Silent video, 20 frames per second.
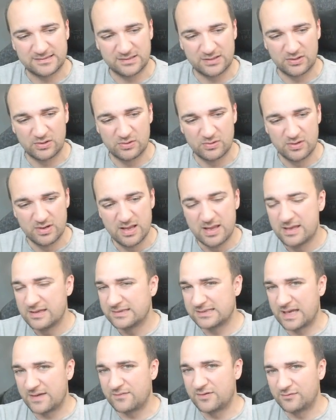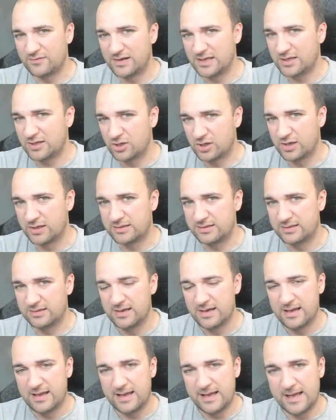So Skaven are really good.
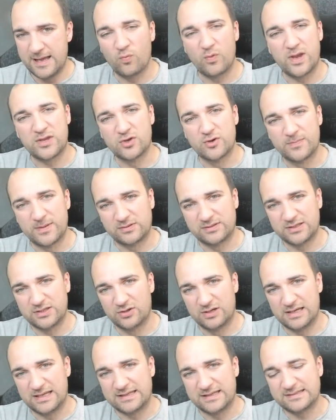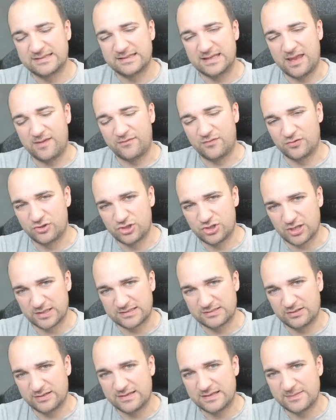When you're building your list, if you're
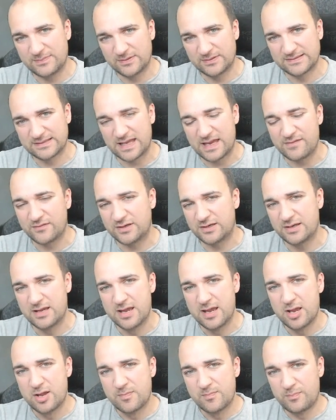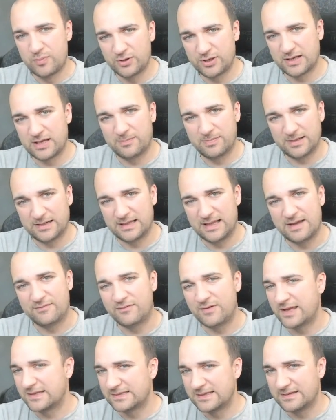just looking to build Skaven, put a couple of
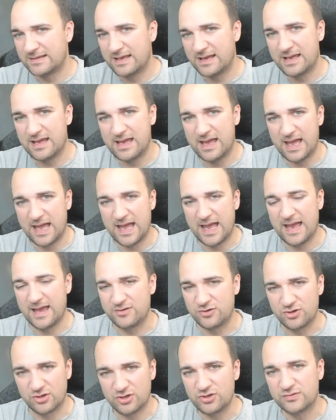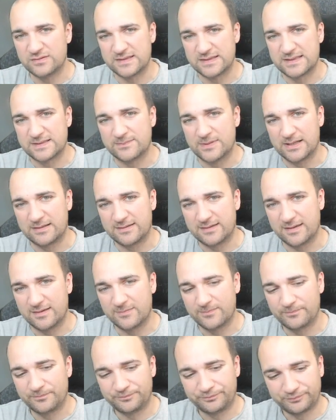clan rats in there and you can use this ability.
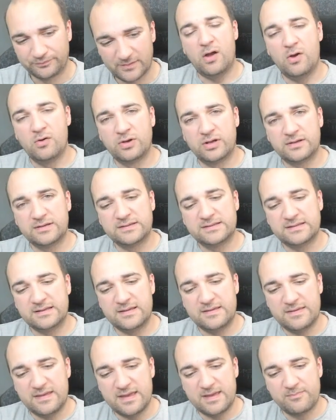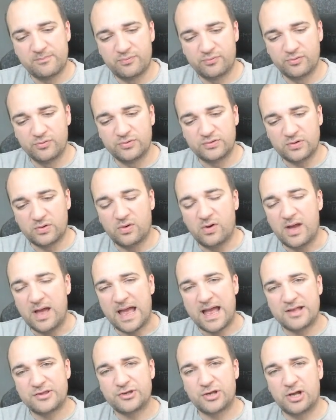For ogres, their brute or
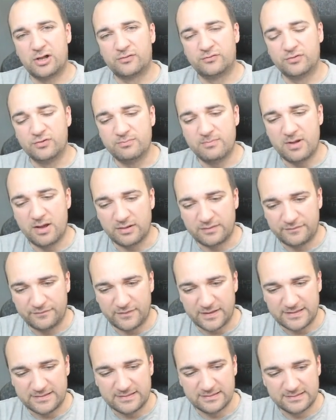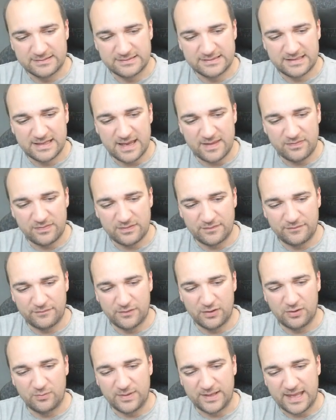agile room-marked fighters get the
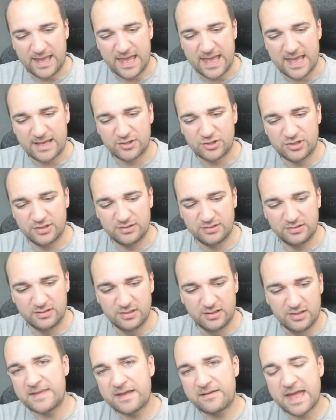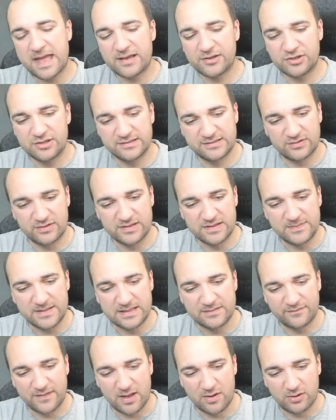following action, and that action is going to be
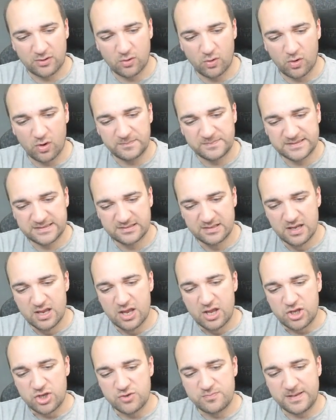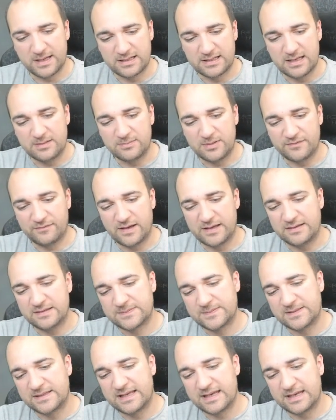Devour Corpse. You pick an enemy fighter
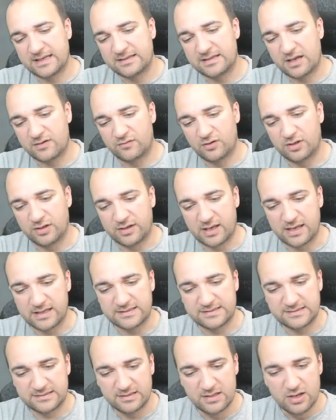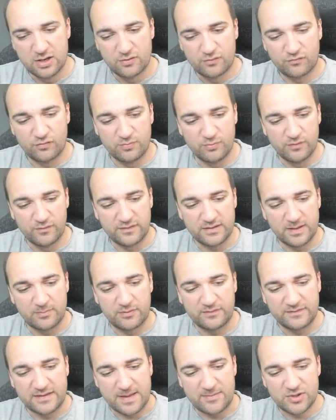that's been taken down, roll a dice. Remove the
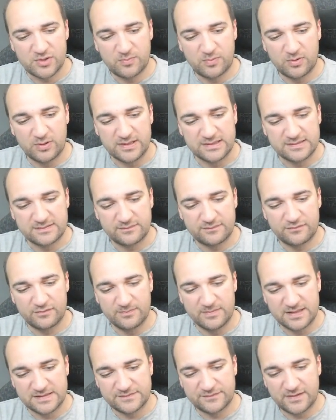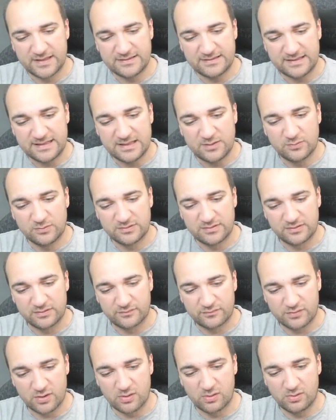number of damage points from this fighter equal to
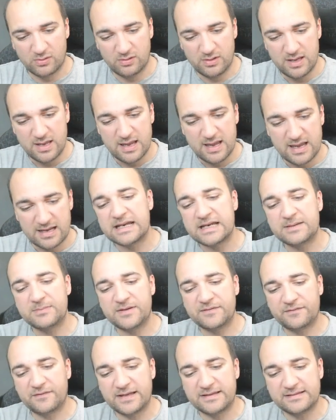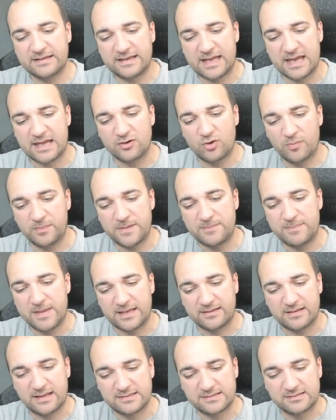the roll. An enemy fighter cannot be
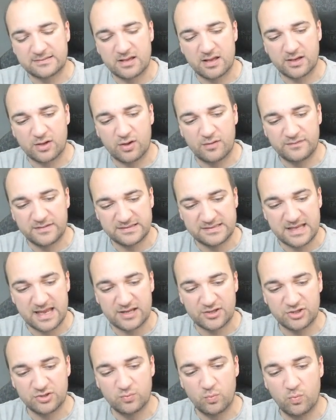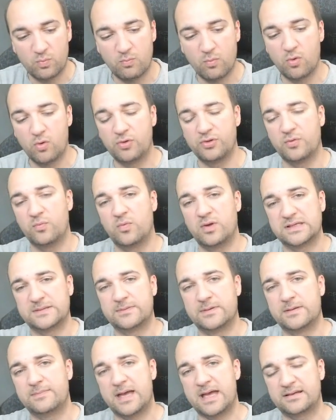picked as a target of this action more than once
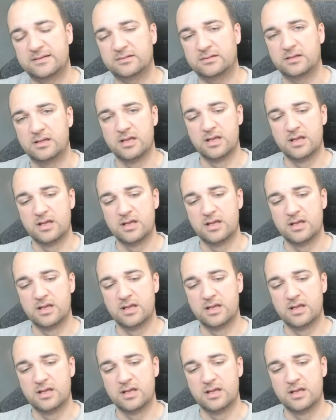per battle.